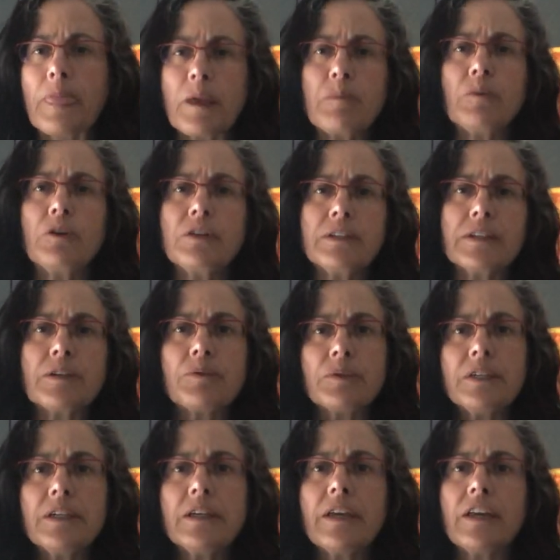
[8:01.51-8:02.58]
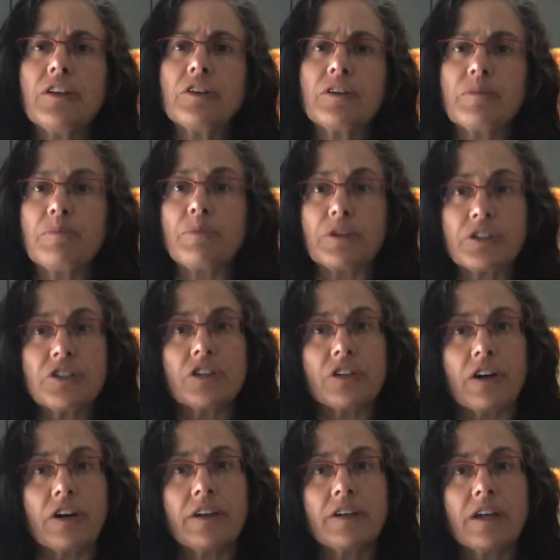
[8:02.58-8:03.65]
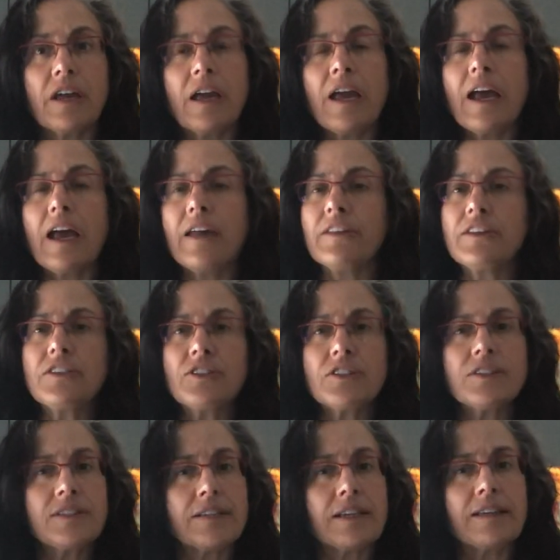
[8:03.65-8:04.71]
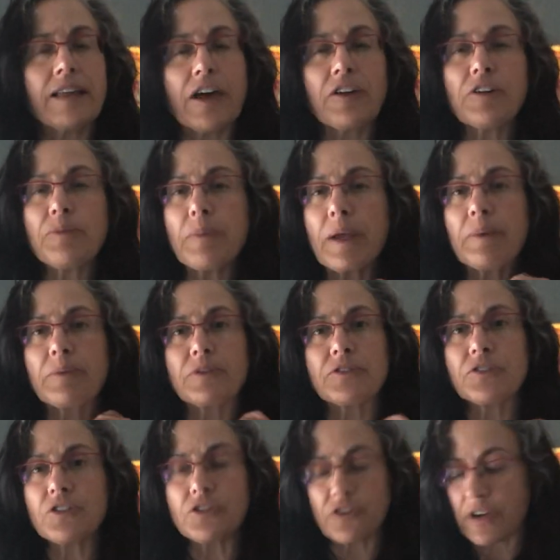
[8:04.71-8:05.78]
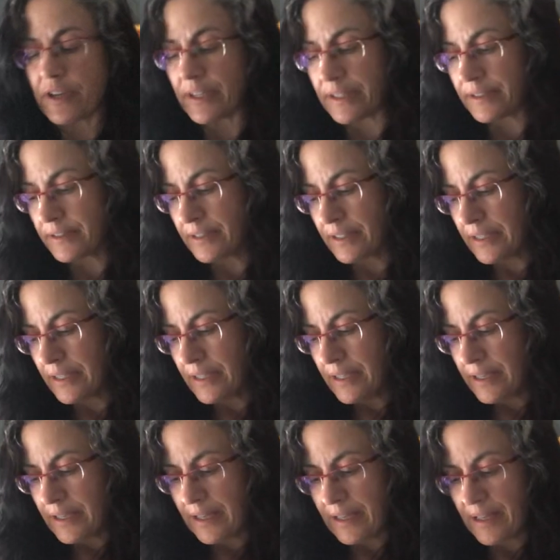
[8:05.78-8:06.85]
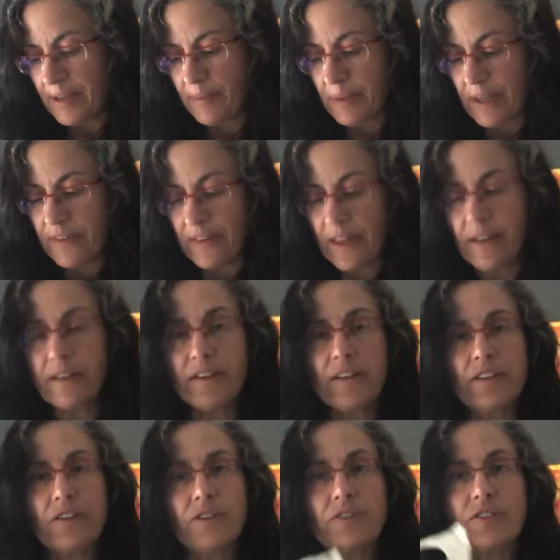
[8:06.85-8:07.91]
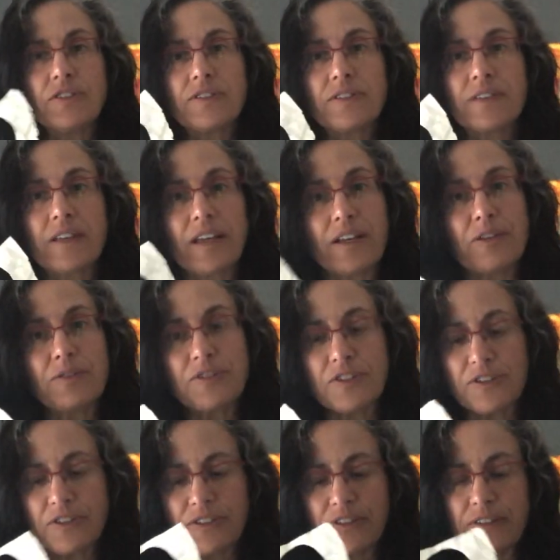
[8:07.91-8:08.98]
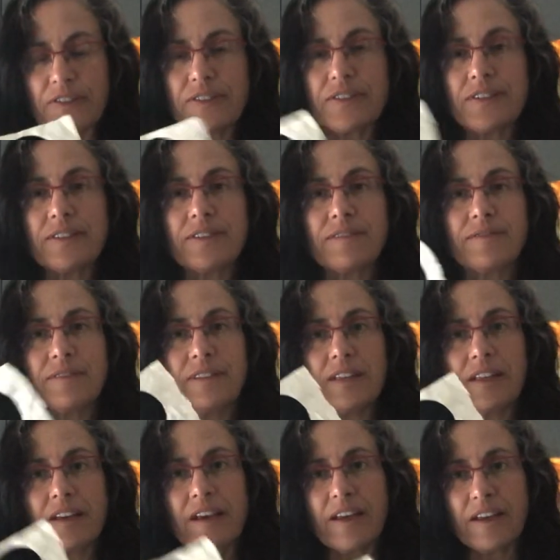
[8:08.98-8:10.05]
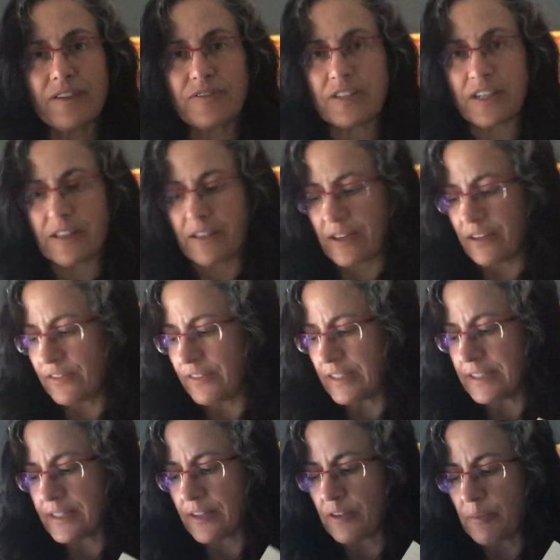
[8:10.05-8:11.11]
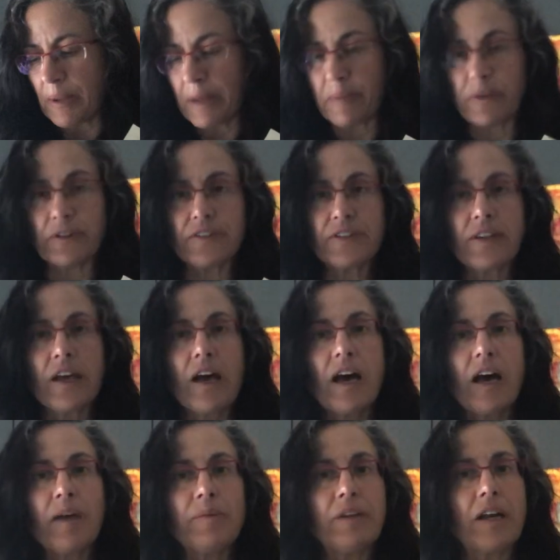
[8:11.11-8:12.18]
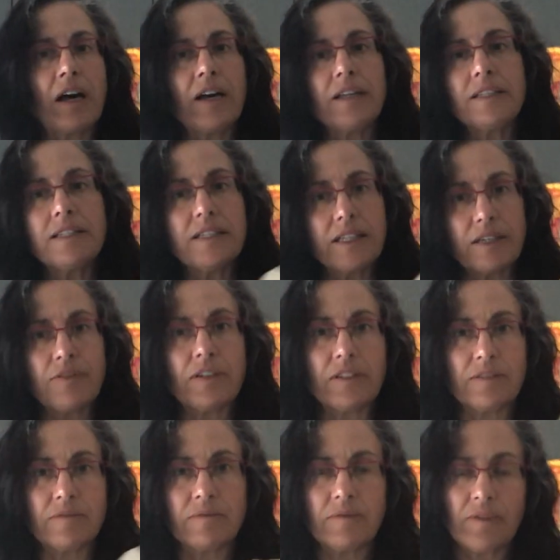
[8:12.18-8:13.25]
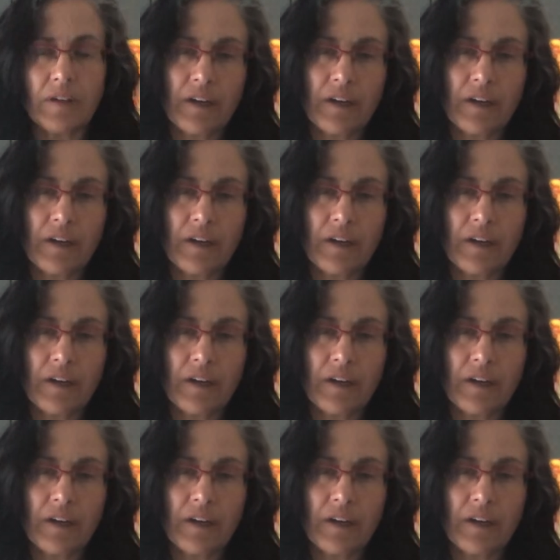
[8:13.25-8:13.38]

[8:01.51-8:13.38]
more liquidy, and you can brush it on, and then just allow your papers to dry. And then, you know, just cut out circles like I have done out of these other papers. I mean, I didn't even